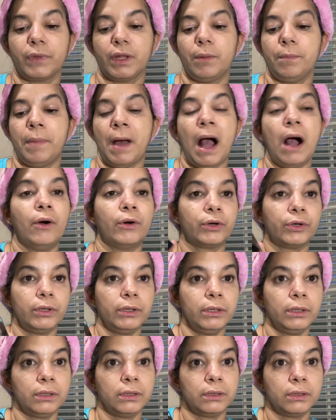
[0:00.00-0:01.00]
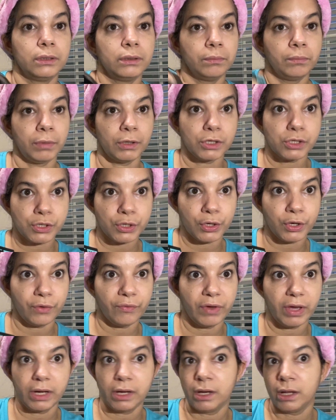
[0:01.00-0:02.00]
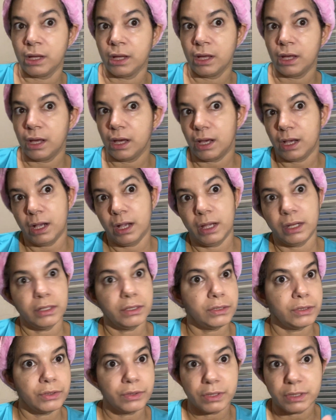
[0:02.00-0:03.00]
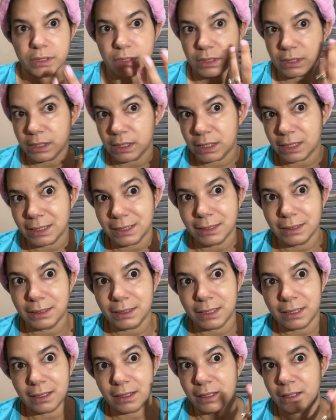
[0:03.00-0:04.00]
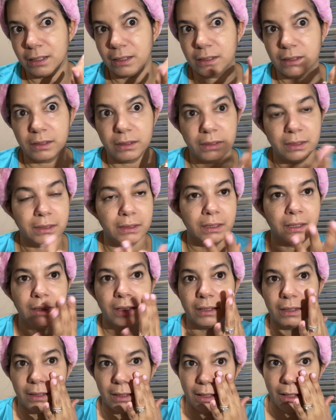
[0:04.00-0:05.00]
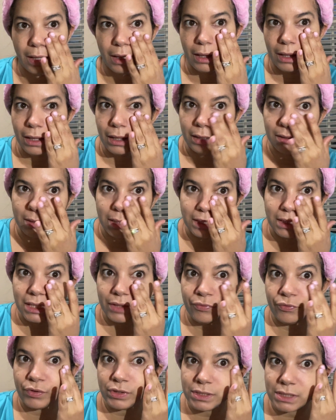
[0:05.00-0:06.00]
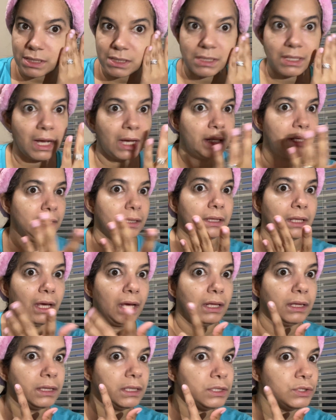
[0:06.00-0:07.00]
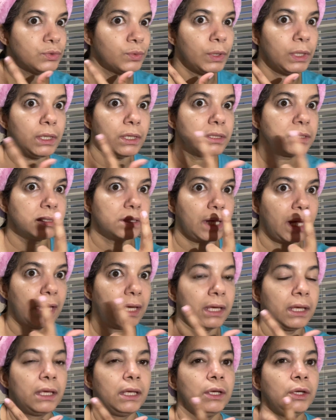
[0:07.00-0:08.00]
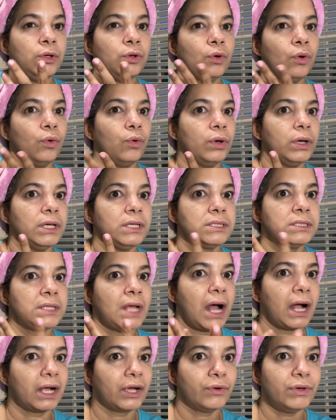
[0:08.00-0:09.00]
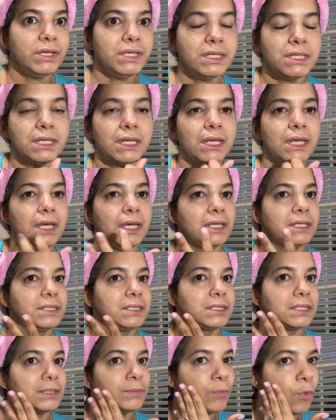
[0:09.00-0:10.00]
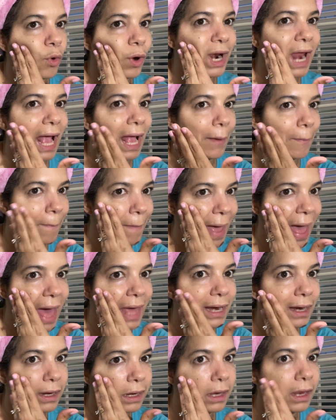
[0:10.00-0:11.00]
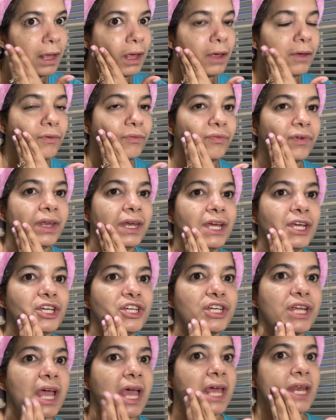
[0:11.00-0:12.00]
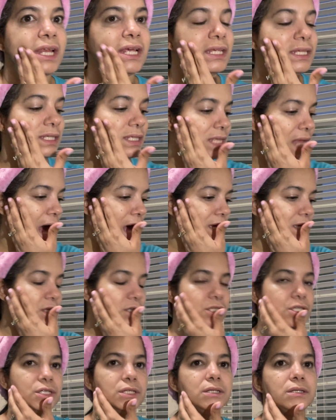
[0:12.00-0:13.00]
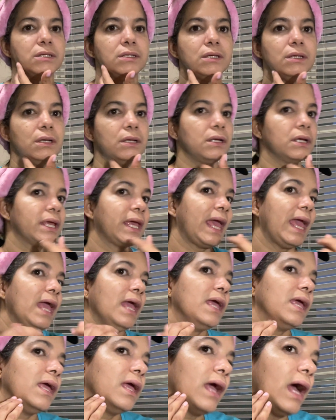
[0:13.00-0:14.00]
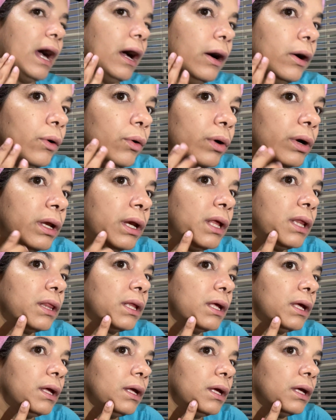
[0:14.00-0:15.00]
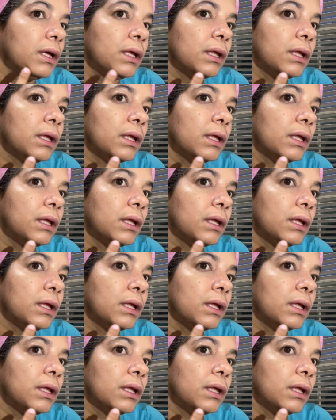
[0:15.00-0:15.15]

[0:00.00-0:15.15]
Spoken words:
powder version of it, and so you can see the difference is night and day. This one looks like, you know, it's not greasy, it's more like matted finish, and it's not caking out or anything,